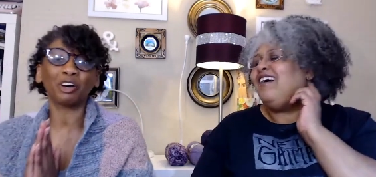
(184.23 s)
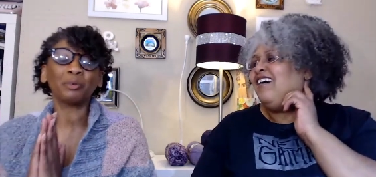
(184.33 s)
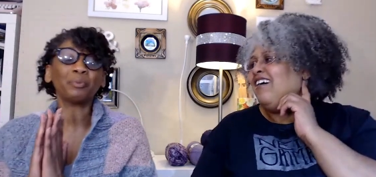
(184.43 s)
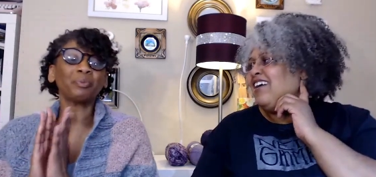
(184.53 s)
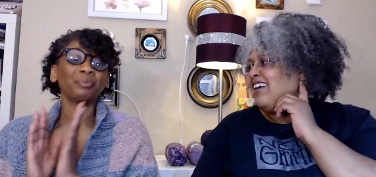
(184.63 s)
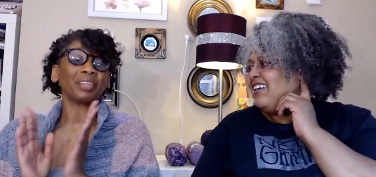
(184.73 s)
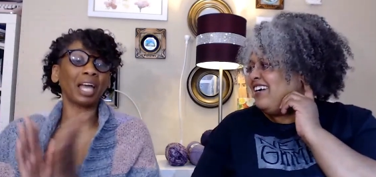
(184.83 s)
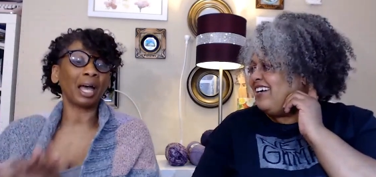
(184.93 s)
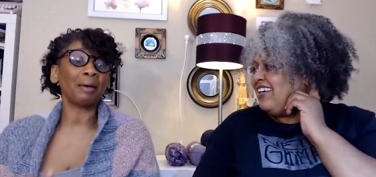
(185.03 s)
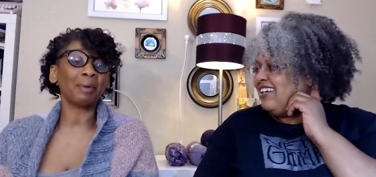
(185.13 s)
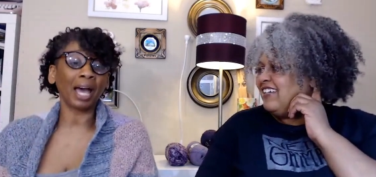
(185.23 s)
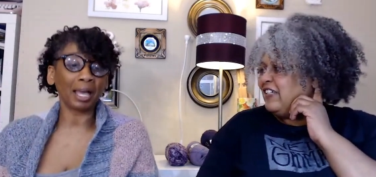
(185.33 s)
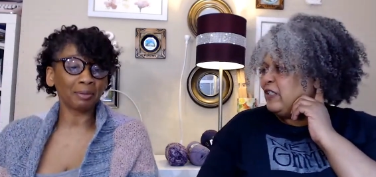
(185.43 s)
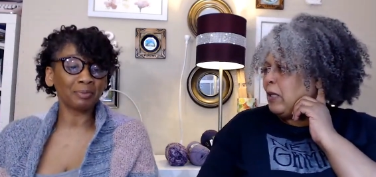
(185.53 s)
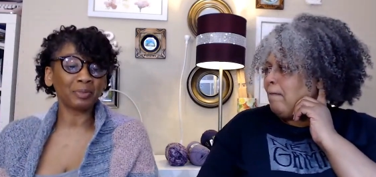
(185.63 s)
Speaker 1: oh, yeah, yeah. Um,
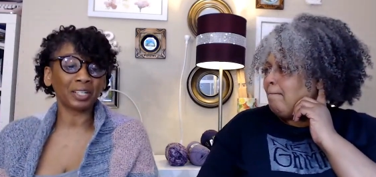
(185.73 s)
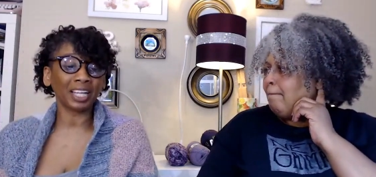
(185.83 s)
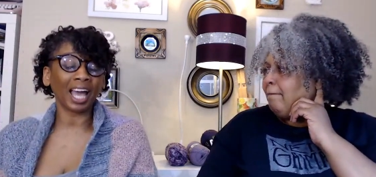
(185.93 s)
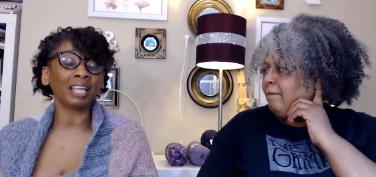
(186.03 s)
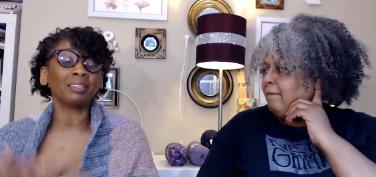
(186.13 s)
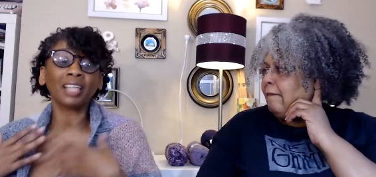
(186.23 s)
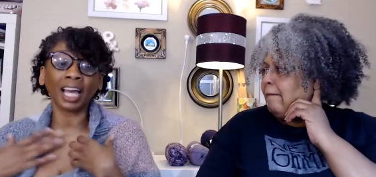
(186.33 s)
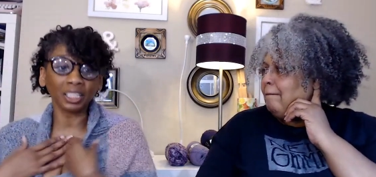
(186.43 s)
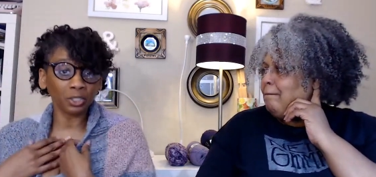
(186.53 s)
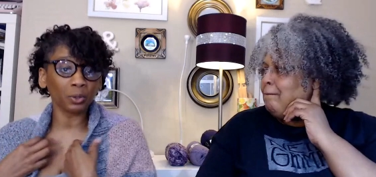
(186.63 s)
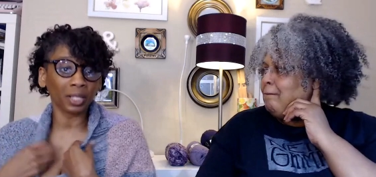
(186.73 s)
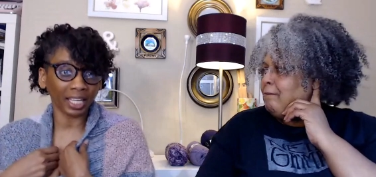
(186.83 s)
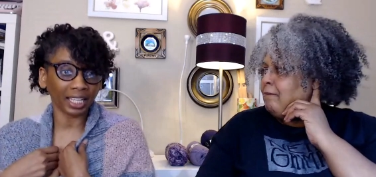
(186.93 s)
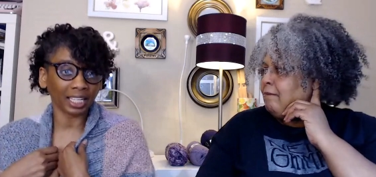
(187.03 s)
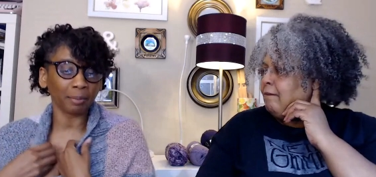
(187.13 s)
I'm re- I I do
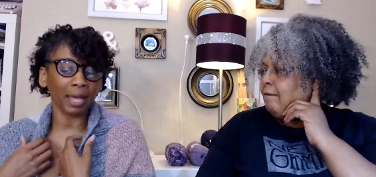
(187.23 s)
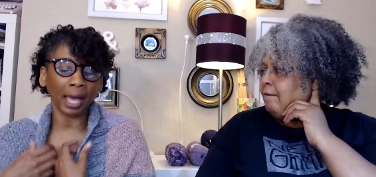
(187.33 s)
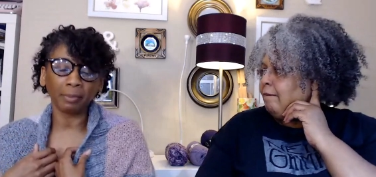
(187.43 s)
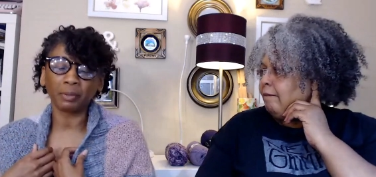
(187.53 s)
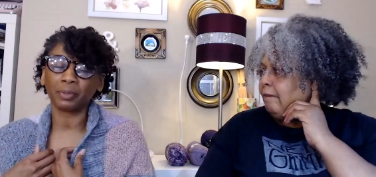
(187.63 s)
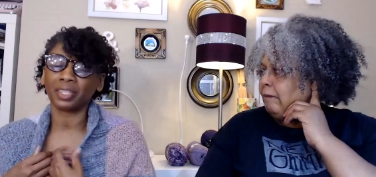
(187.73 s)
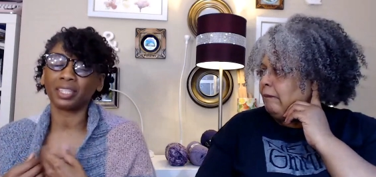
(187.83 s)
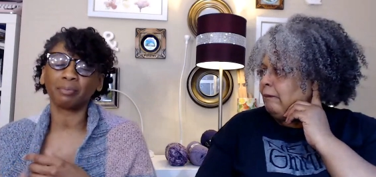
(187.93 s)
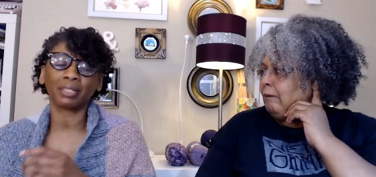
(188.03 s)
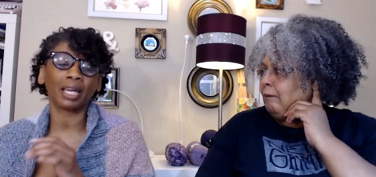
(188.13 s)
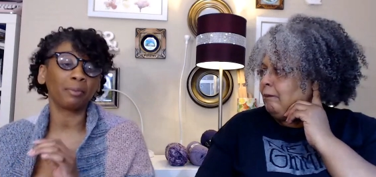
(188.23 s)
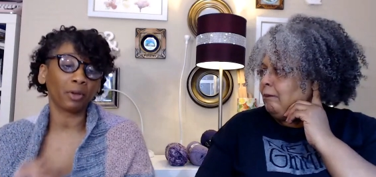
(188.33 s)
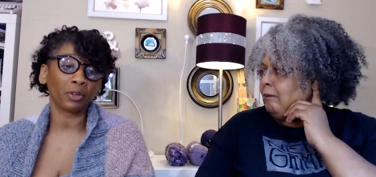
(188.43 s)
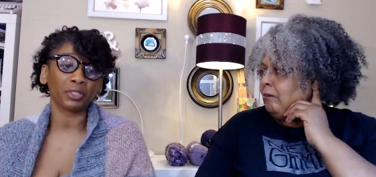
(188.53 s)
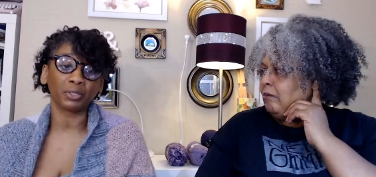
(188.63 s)
like it. I'm happy with it, but I'm
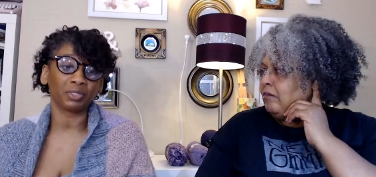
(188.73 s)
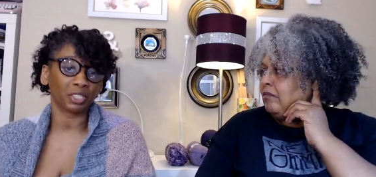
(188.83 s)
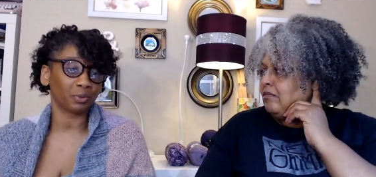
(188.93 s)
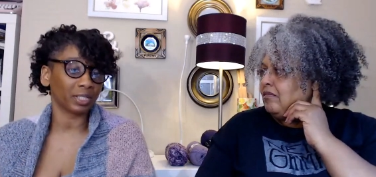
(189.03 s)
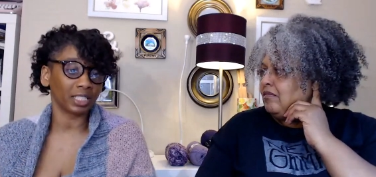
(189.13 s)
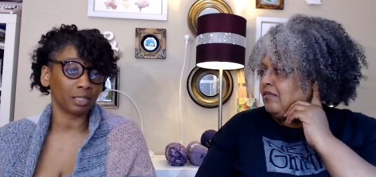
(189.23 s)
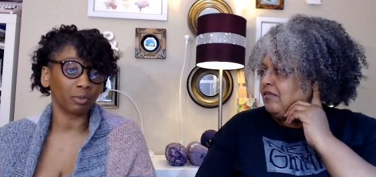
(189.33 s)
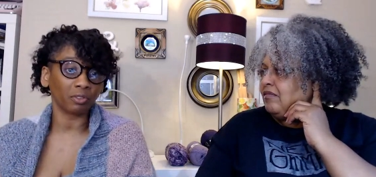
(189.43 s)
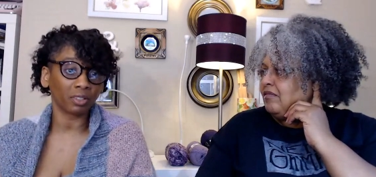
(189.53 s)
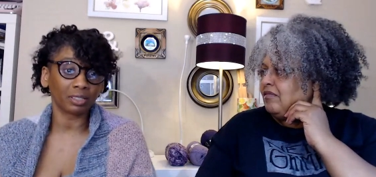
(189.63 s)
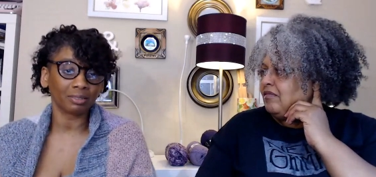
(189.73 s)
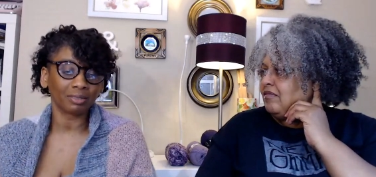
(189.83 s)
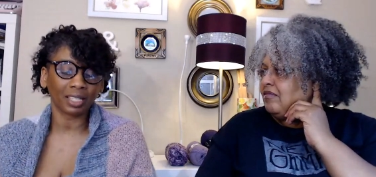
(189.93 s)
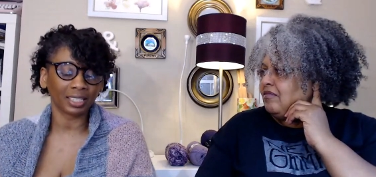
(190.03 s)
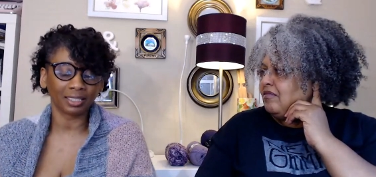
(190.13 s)
also just ready to move on.
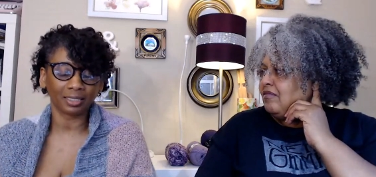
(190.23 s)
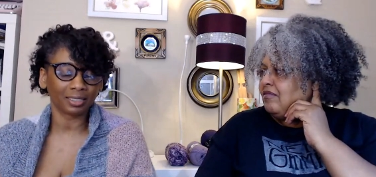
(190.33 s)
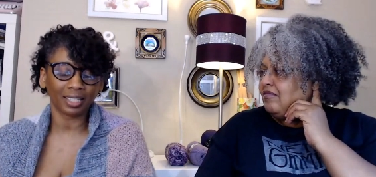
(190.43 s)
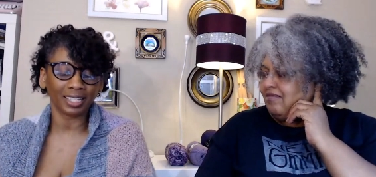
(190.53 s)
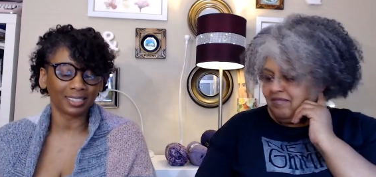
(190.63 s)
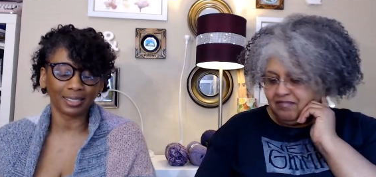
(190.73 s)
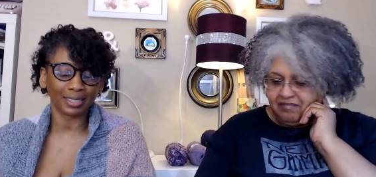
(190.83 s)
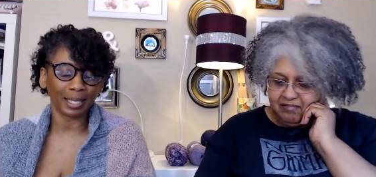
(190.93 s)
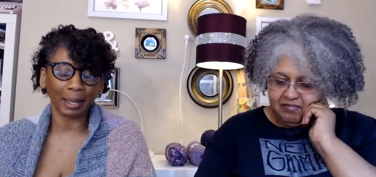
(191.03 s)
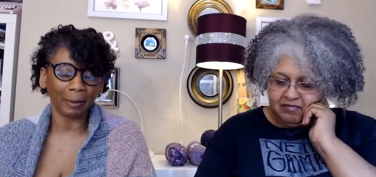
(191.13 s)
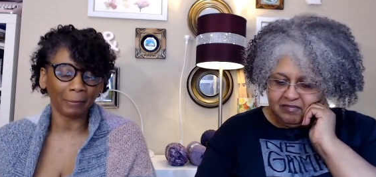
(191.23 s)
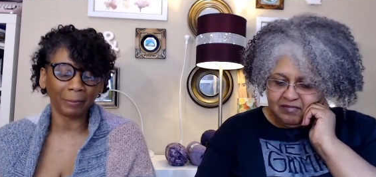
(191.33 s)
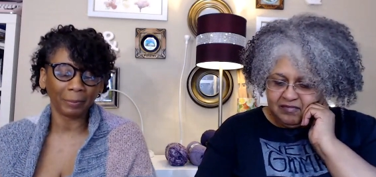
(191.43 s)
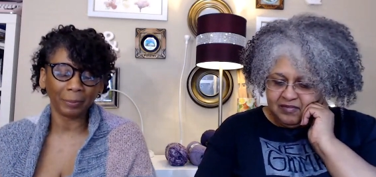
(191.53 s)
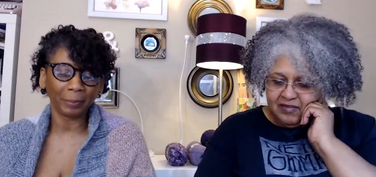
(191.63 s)
Speaker 2: I just I just am.
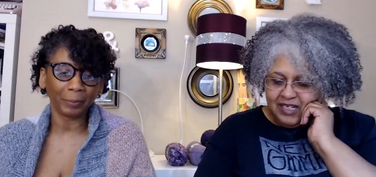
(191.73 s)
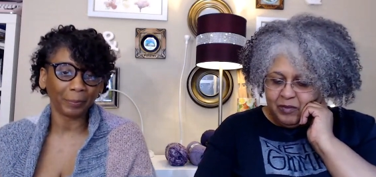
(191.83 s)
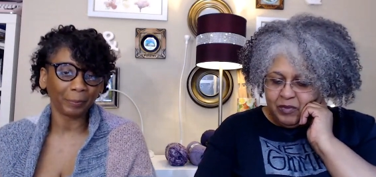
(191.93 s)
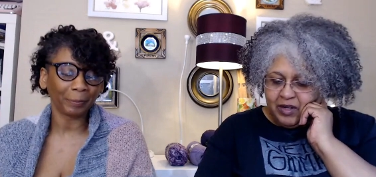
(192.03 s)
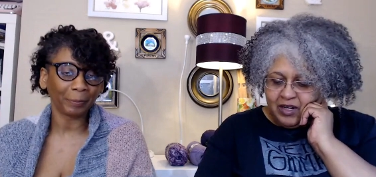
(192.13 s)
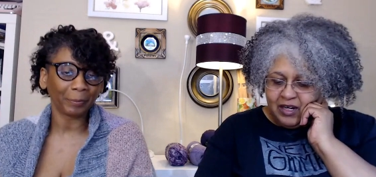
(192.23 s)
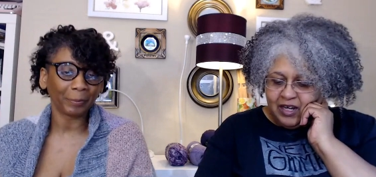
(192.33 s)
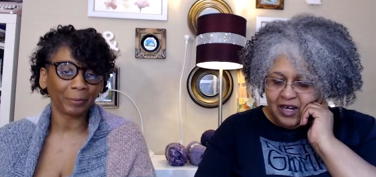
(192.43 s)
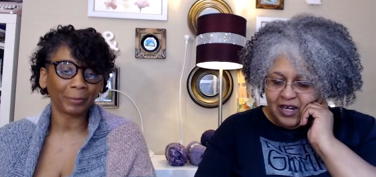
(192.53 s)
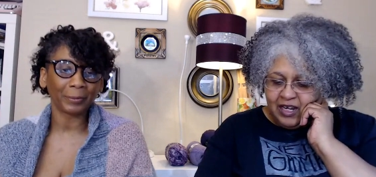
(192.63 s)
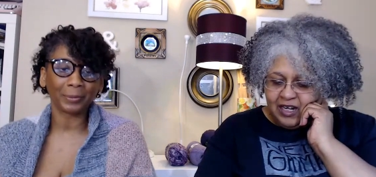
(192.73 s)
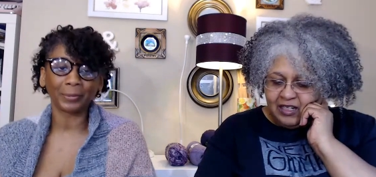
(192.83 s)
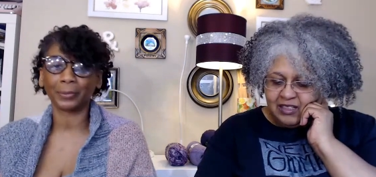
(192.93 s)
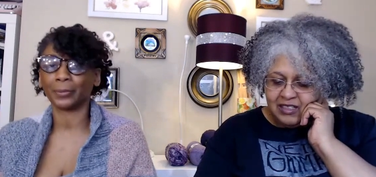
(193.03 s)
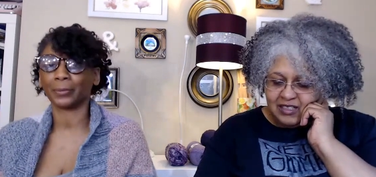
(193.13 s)
But it
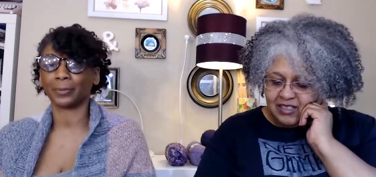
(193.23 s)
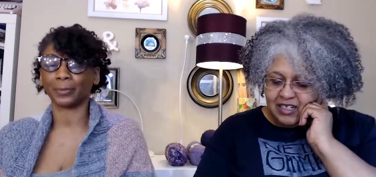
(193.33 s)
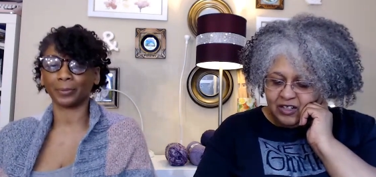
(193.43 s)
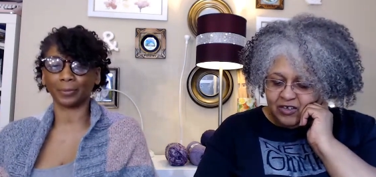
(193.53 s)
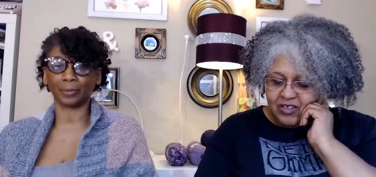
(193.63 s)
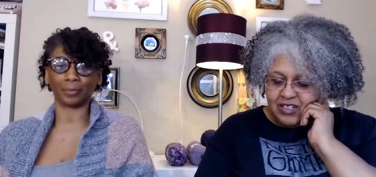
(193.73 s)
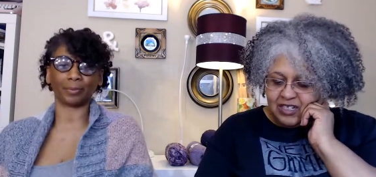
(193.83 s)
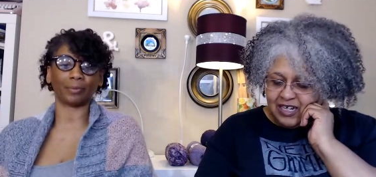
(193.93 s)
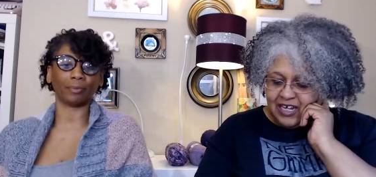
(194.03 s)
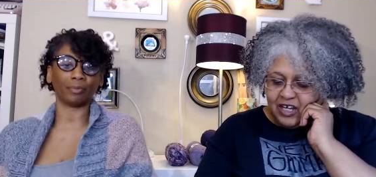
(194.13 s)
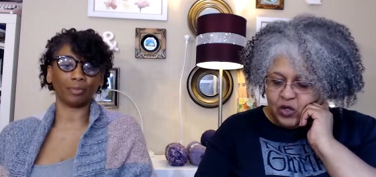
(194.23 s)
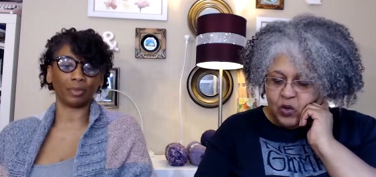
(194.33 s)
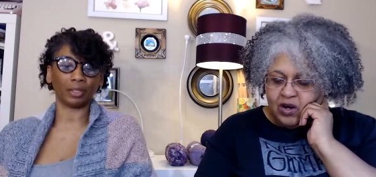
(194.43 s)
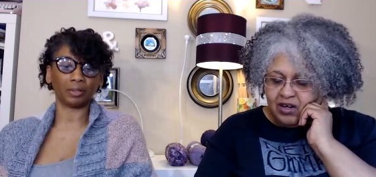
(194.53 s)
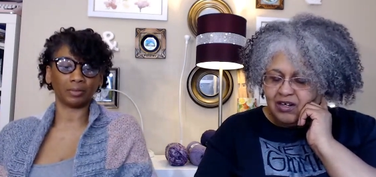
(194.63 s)
looks like you
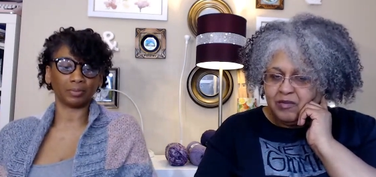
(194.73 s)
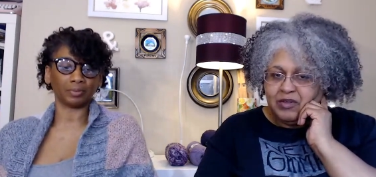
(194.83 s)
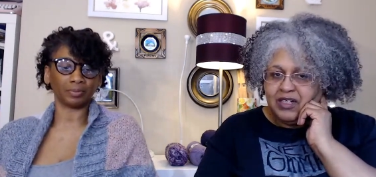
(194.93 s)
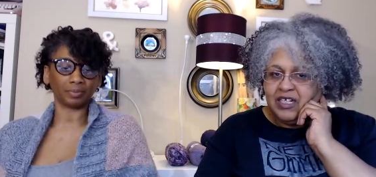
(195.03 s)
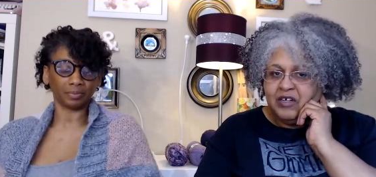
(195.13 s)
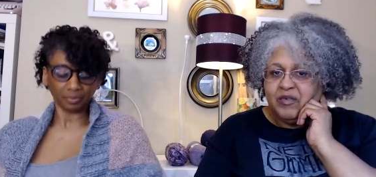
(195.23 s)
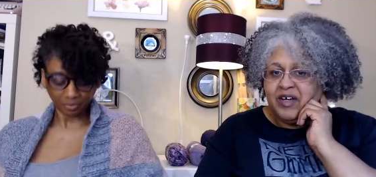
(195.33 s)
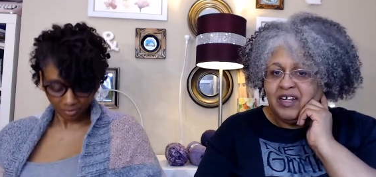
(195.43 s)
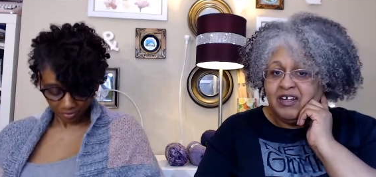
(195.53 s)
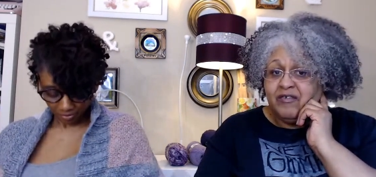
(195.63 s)
are completely ready